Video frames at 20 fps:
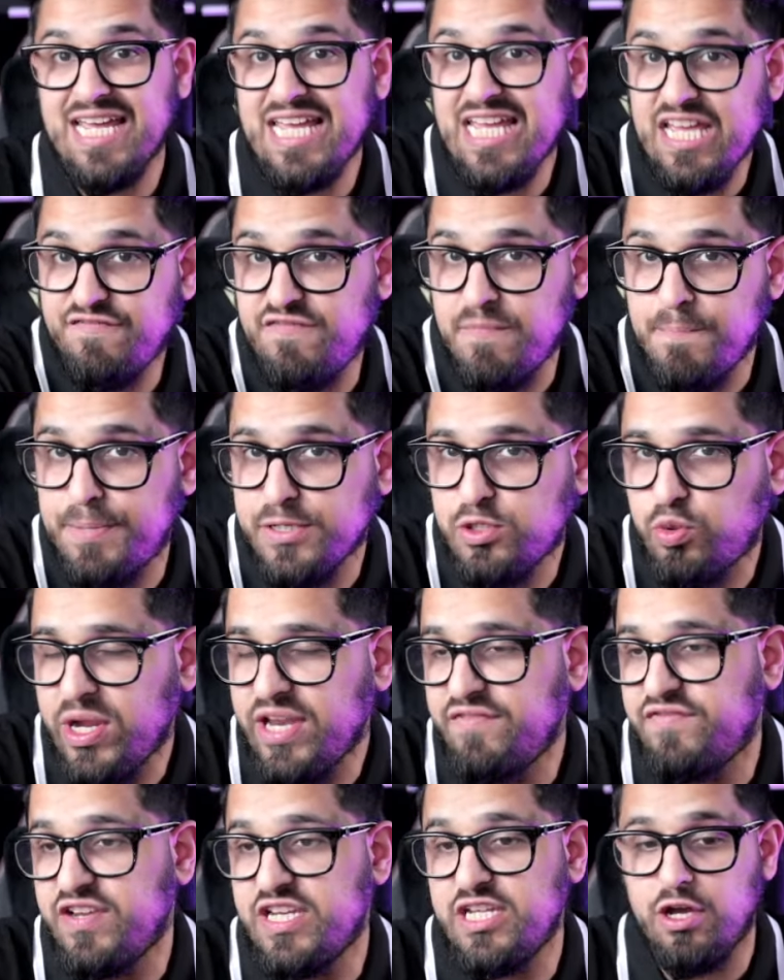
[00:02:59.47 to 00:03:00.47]
even
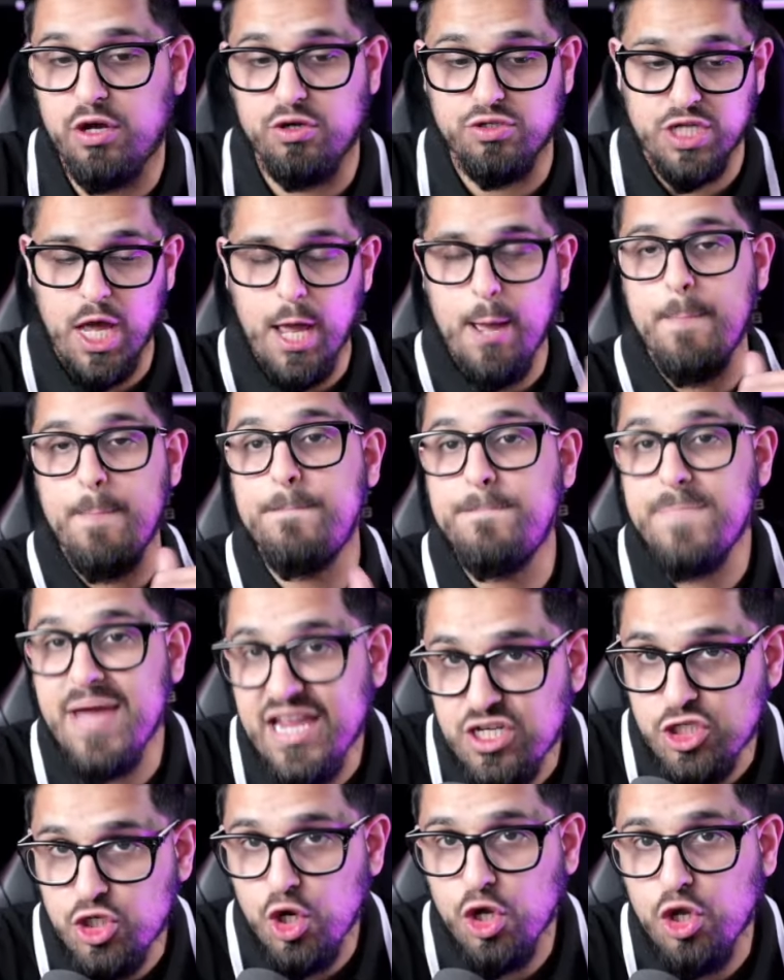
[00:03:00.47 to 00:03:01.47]
between videos,
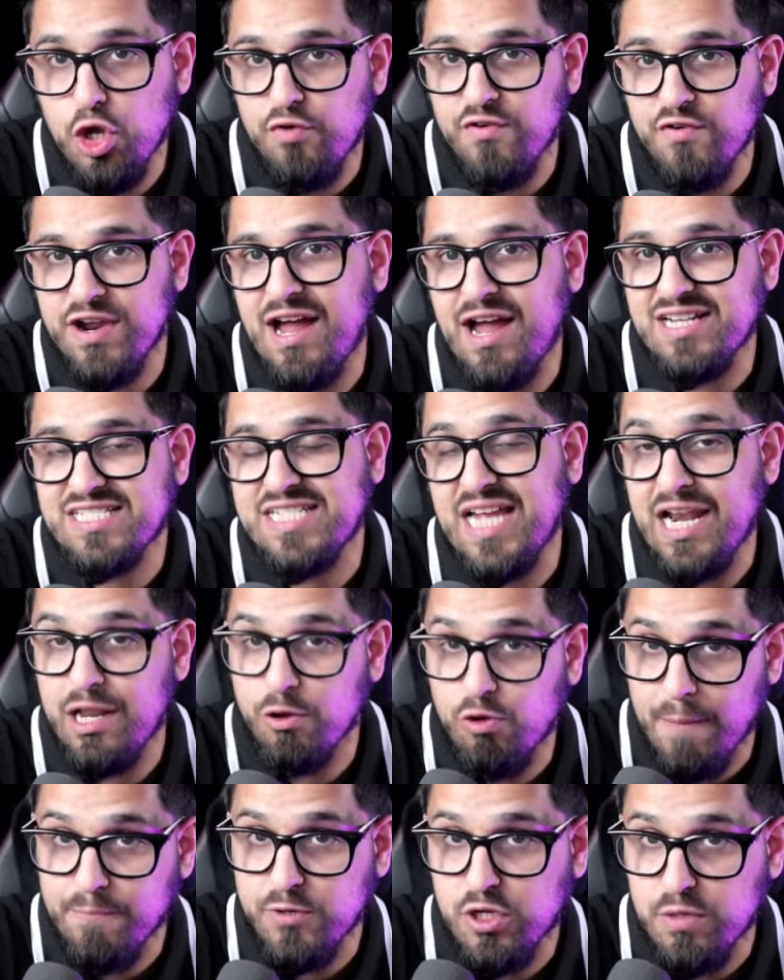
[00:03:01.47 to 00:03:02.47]
make sure you're in our Telegram